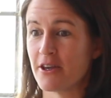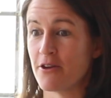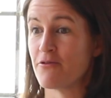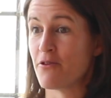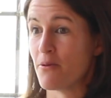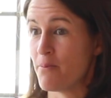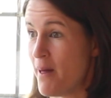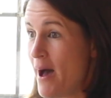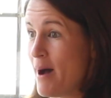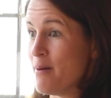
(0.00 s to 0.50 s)
so
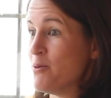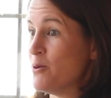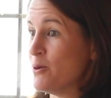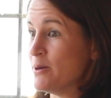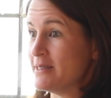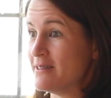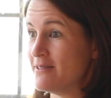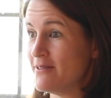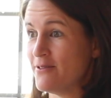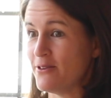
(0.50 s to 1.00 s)
from that
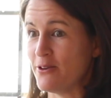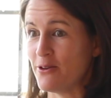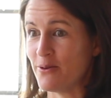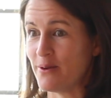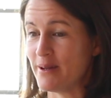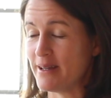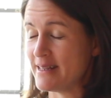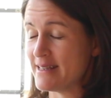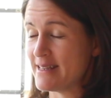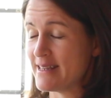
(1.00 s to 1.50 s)
point of
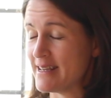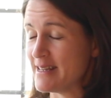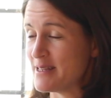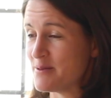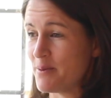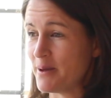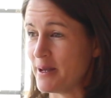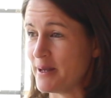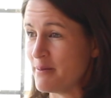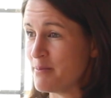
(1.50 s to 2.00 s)
view,
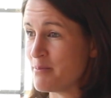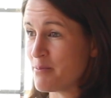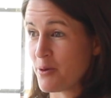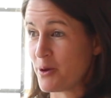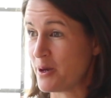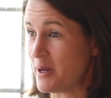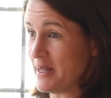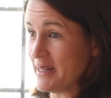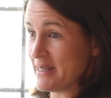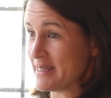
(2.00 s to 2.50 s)
it's been
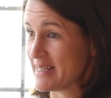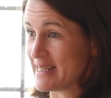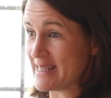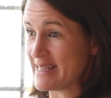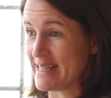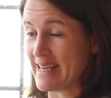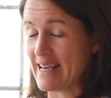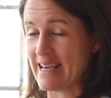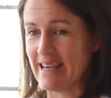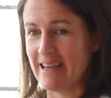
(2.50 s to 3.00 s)
brilliant to
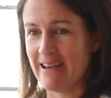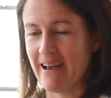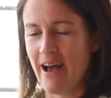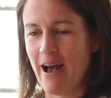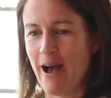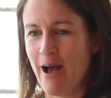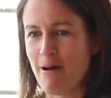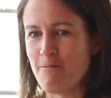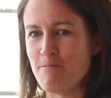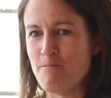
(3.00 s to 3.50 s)
see.
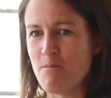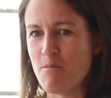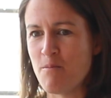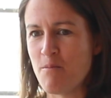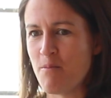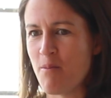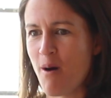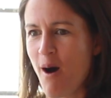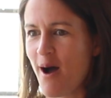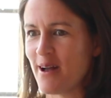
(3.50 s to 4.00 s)

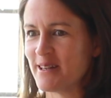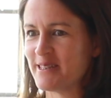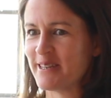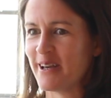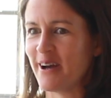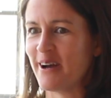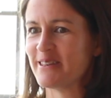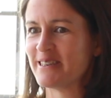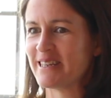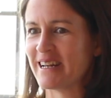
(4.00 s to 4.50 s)
But I
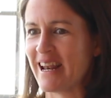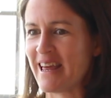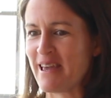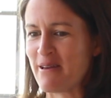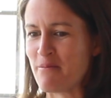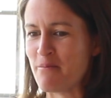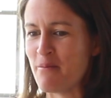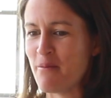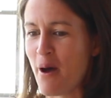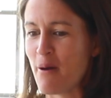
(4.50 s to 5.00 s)
certainly
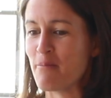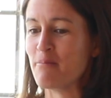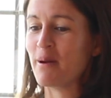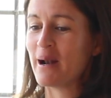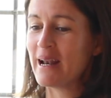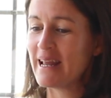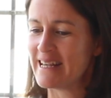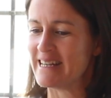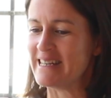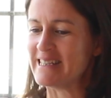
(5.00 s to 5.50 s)
am
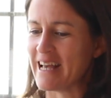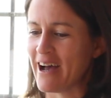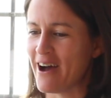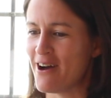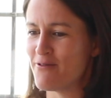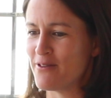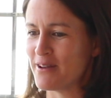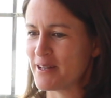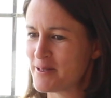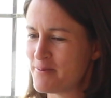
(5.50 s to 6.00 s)
pleased that
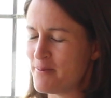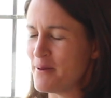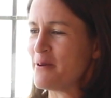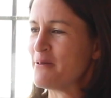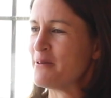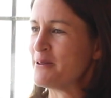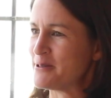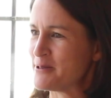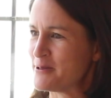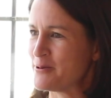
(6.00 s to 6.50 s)
I've
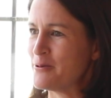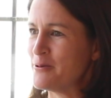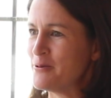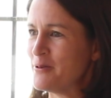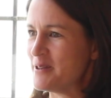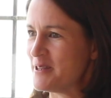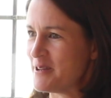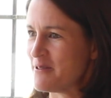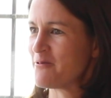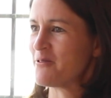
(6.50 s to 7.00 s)
experienced all
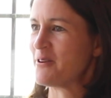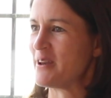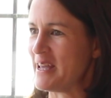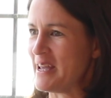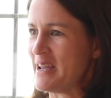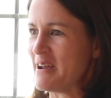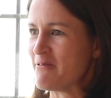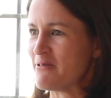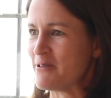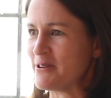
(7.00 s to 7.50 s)
the different
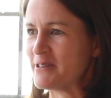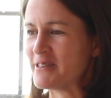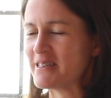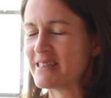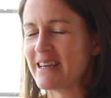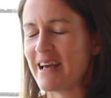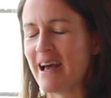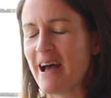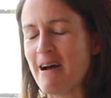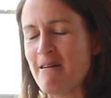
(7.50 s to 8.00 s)

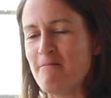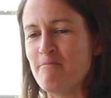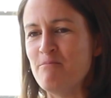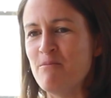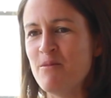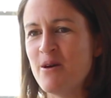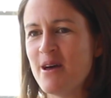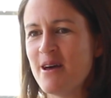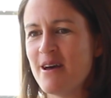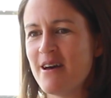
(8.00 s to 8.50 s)
eras
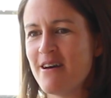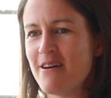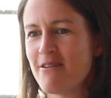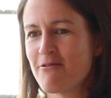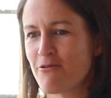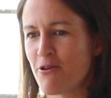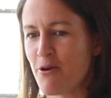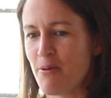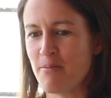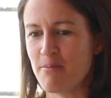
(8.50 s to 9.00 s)

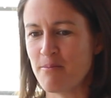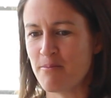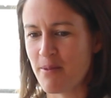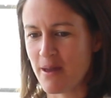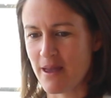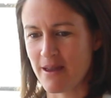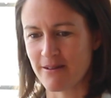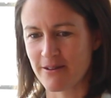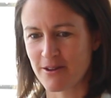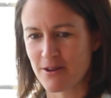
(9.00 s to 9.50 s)
from
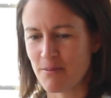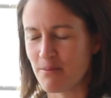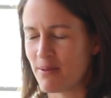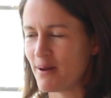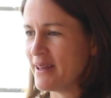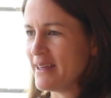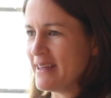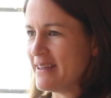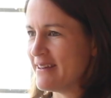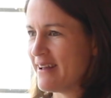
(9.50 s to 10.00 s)
being
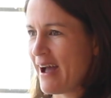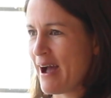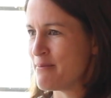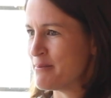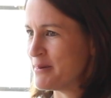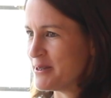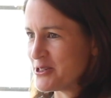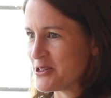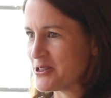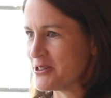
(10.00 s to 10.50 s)
complete
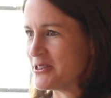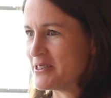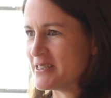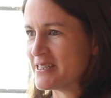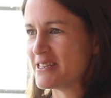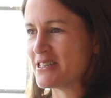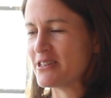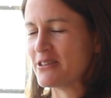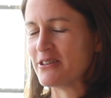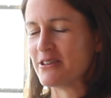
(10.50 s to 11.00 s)

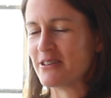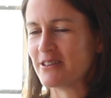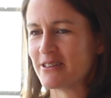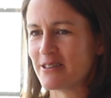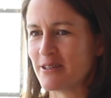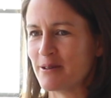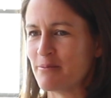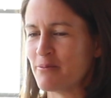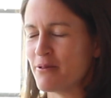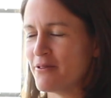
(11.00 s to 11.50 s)
amateurs to
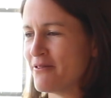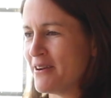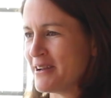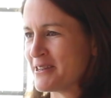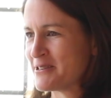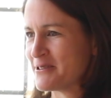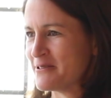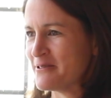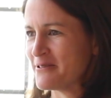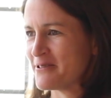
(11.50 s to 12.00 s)

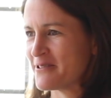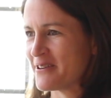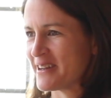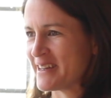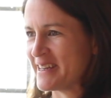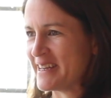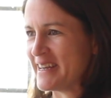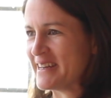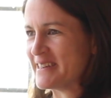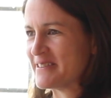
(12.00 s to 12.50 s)
professional
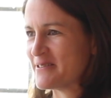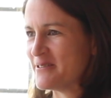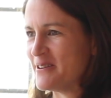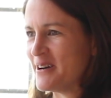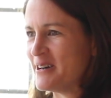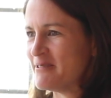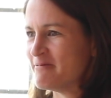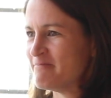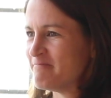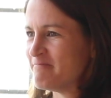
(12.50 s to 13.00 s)
cricket as well.